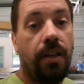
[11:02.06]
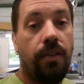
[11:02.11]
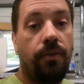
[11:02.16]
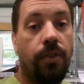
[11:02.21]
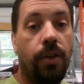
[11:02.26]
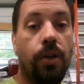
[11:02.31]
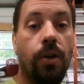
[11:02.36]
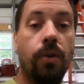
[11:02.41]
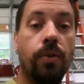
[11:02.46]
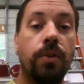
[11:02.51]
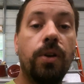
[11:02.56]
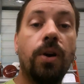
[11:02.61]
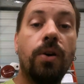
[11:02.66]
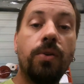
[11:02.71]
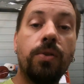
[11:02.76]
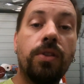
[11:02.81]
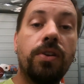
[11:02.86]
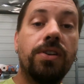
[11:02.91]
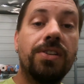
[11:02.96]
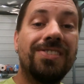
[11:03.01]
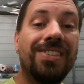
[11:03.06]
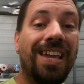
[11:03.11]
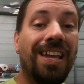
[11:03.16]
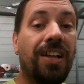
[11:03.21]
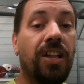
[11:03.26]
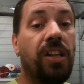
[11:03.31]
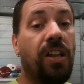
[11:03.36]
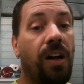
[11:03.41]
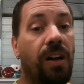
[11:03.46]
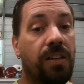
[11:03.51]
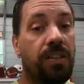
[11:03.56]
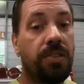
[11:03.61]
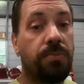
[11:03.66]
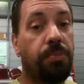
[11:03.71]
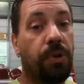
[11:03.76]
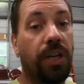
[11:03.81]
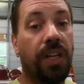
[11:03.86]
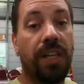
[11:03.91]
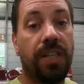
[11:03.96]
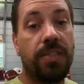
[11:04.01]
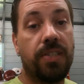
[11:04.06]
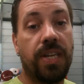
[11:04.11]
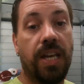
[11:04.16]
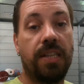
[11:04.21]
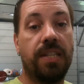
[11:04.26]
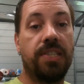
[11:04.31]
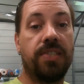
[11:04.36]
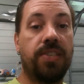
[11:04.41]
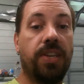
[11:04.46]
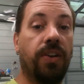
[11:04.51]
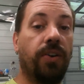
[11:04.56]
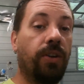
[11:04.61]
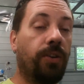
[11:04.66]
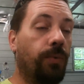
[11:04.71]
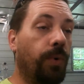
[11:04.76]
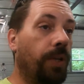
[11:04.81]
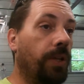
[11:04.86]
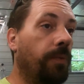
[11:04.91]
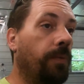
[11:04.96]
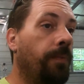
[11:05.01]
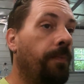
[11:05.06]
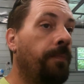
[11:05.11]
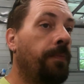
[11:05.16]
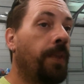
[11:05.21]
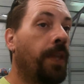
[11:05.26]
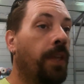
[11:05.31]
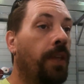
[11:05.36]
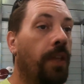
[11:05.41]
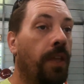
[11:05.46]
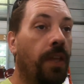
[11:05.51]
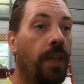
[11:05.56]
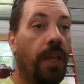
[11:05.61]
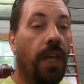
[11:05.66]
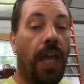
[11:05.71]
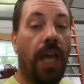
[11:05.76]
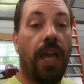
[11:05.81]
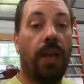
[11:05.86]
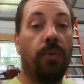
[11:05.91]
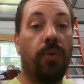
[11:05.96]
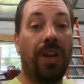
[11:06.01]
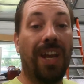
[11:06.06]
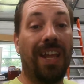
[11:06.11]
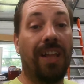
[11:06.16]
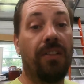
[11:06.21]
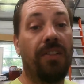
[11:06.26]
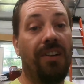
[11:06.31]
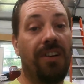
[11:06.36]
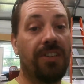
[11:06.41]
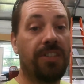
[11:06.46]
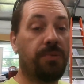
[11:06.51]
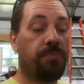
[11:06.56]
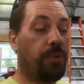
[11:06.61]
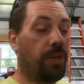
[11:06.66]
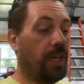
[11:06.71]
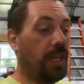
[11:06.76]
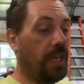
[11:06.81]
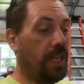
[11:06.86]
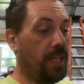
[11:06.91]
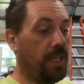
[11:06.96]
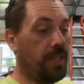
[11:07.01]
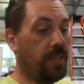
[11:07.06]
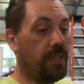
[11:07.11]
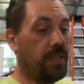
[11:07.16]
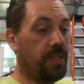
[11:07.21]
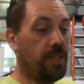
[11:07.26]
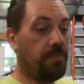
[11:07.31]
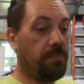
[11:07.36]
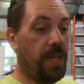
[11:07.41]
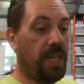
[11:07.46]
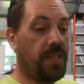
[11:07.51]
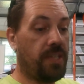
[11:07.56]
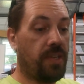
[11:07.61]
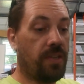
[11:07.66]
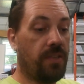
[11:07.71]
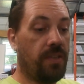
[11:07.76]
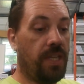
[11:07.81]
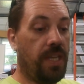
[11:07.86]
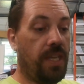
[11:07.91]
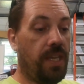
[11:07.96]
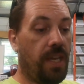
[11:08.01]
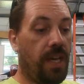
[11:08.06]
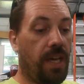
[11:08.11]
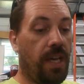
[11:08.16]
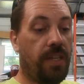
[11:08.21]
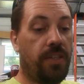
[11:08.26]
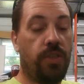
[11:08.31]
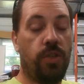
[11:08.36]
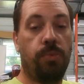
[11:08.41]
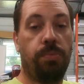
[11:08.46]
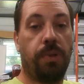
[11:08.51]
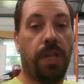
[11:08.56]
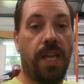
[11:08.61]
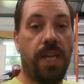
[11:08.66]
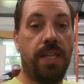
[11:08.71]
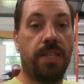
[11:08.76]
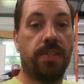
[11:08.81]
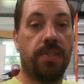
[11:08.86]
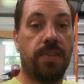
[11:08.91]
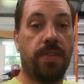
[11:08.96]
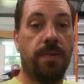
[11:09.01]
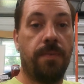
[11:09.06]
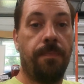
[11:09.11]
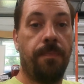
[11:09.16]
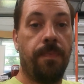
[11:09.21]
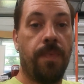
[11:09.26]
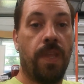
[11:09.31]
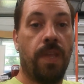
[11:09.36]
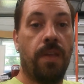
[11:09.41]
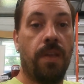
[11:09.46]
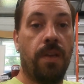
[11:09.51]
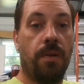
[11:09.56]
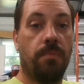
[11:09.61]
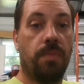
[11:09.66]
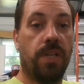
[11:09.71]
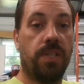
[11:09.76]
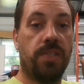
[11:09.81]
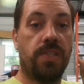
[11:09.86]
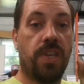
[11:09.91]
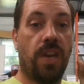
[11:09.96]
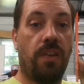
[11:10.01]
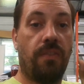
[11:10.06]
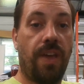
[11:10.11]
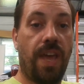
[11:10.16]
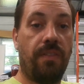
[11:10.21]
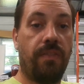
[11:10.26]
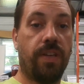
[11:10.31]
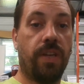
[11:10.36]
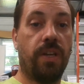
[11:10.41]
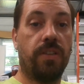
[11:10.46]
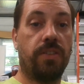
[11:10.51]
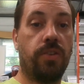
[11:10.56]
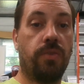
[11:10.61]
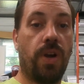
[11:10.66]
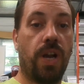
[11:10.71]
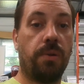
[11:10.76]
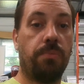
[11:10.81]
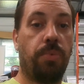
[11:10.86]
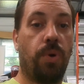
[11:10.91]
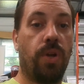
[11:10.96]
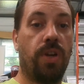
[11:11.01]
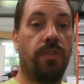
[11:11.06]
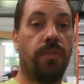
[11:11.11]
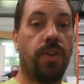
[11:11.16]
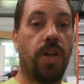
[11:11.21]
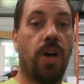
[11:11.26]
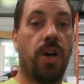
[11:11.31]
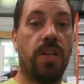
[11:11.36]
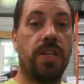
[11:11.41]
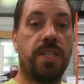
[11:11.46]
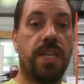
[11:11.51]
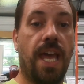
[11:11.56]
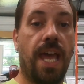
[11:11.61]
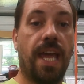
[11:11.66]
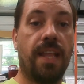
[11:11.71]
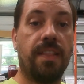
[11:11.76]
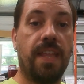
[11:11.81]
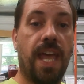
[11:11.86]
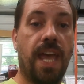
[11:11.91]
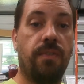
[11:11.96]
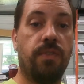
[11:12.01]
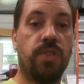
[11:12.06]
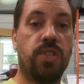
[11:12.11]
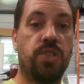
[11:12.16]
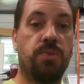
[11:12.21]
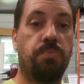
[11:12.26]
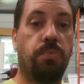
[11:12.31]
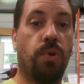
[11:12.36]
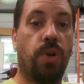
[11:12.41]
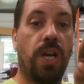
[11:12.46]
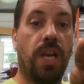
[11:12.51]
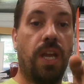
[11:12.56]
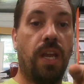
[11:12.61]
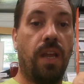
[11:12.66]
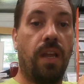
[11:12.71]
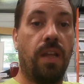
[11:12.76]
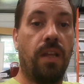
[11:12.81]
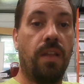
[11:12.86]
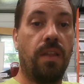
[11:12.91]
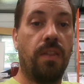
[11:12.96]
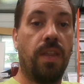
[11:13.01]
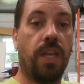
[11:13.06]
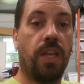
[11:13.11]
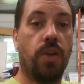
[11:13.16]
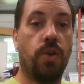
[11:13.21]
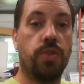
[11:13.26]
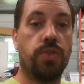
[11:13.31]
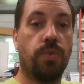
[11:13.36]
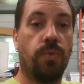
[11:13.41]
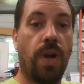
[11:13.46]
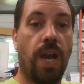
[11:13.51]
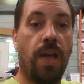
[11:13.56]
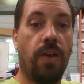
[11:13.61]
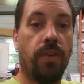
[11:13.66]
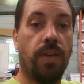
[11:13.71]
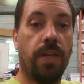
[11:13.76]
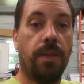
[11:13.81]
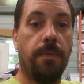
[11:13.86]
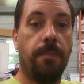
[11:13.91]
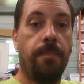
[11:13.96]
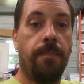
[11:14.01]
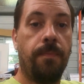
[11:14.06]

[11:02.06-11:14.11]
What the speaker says: If you don't know, there is a clock spring inside the steering wheel. And what a clock spring is, it's basically 2 plates, but instead of having a direct point of contact, they have a spring that goes around it.